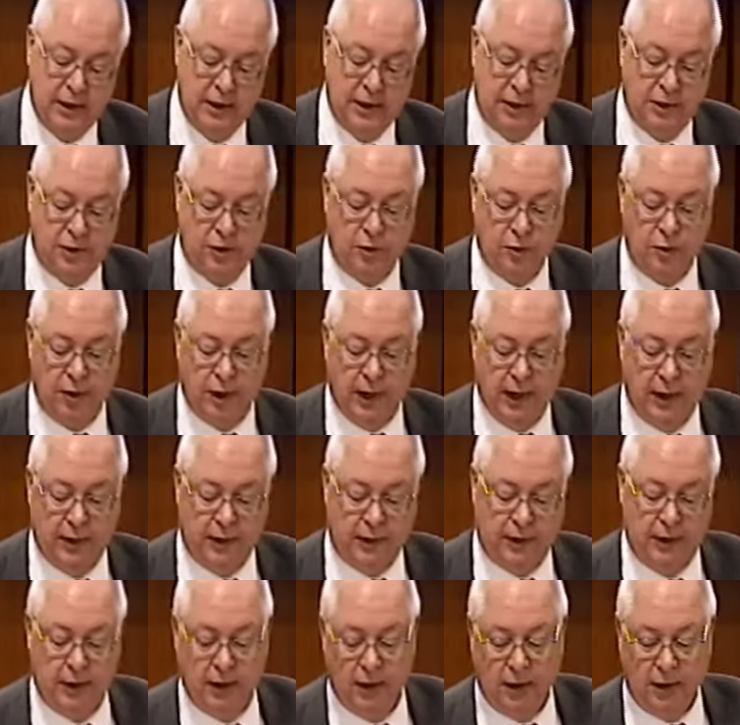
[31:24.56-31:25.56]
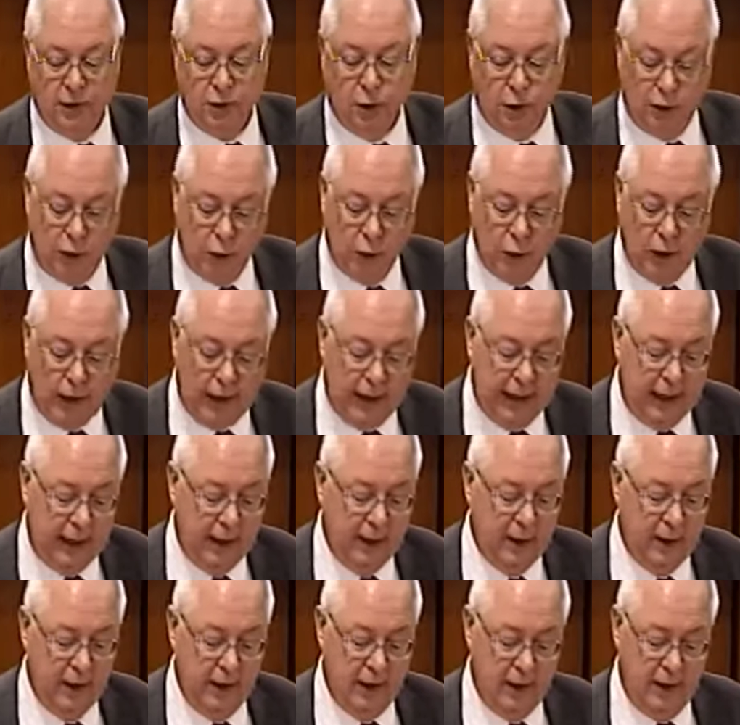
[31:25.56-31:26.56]
so that not only
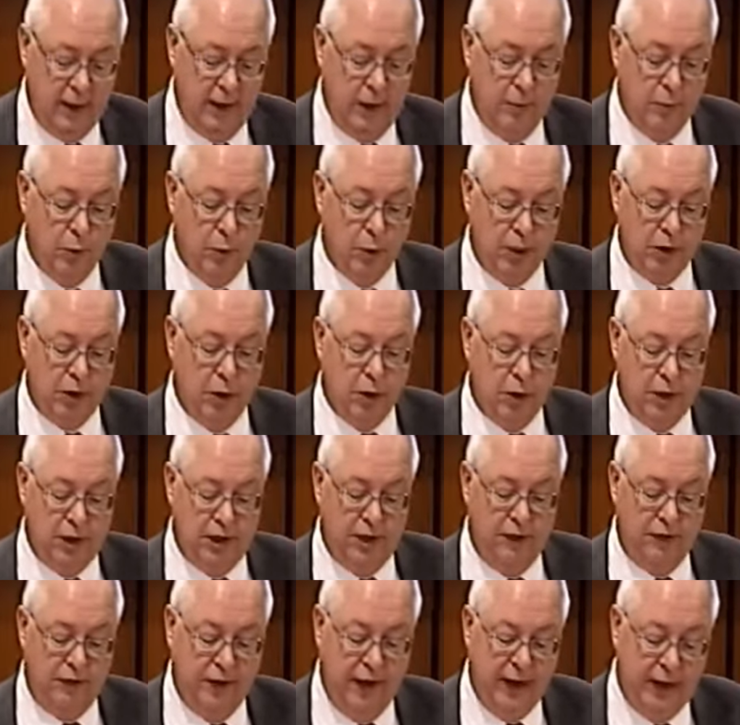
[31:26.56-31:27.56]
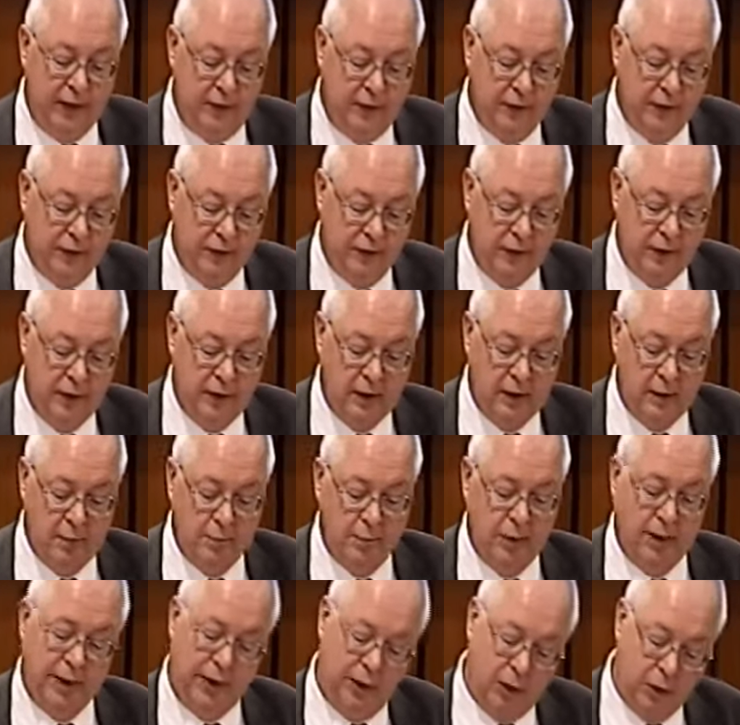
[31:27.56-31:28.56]
are they more cost effective,
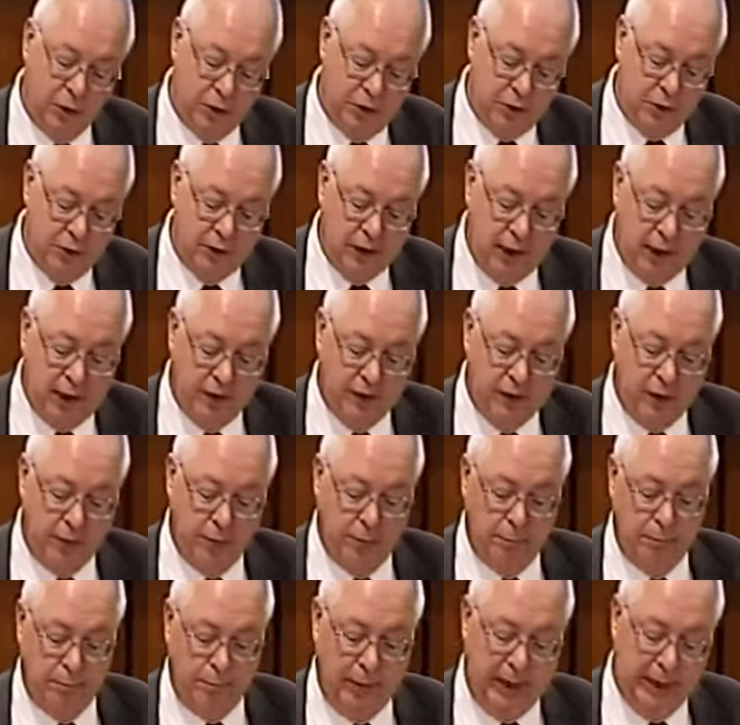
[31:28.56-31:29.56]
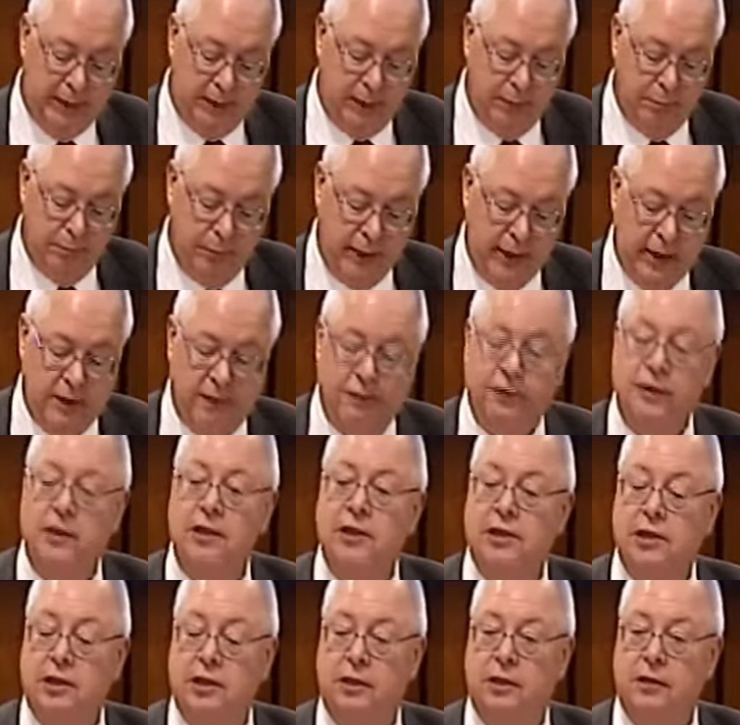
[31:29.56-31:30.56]
but they also deliver better benefits
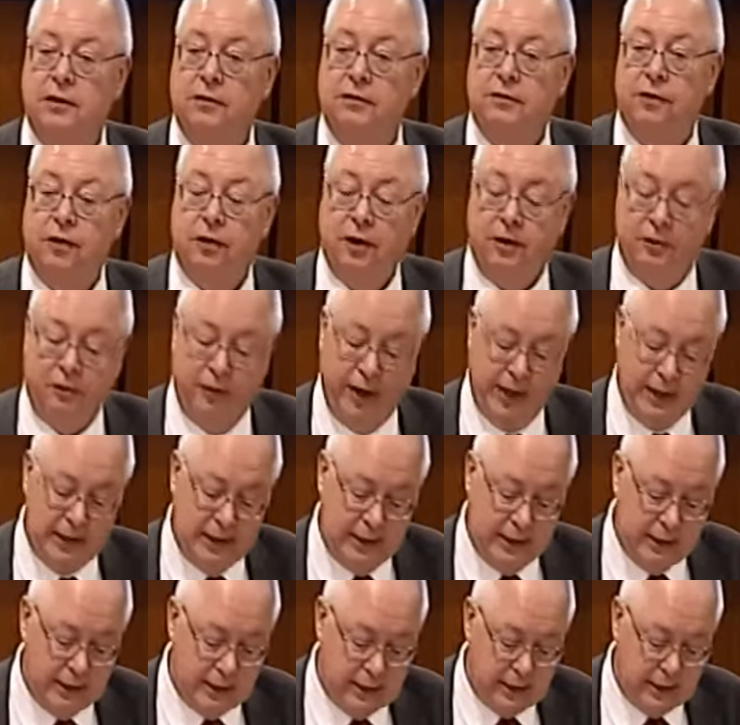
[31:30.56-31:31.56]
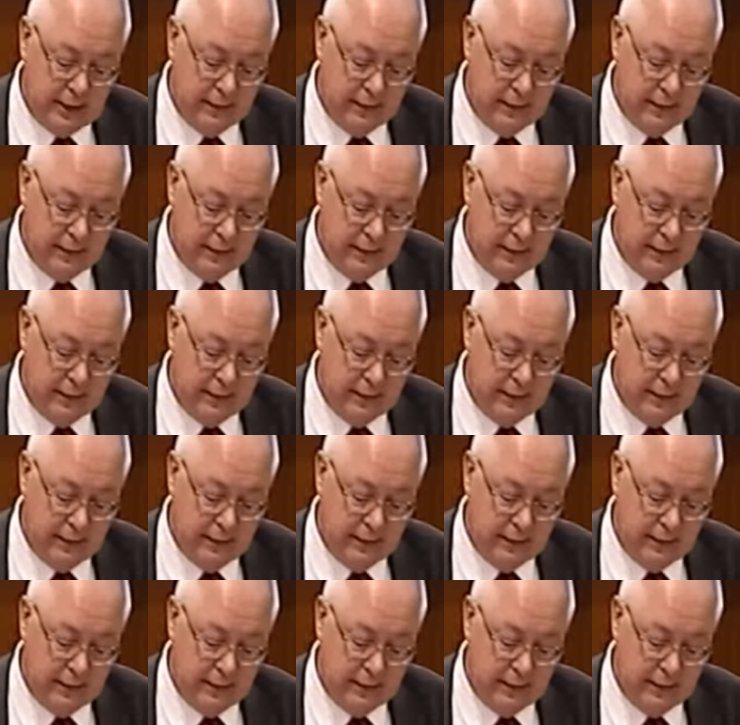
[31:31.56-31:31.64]
for our residents.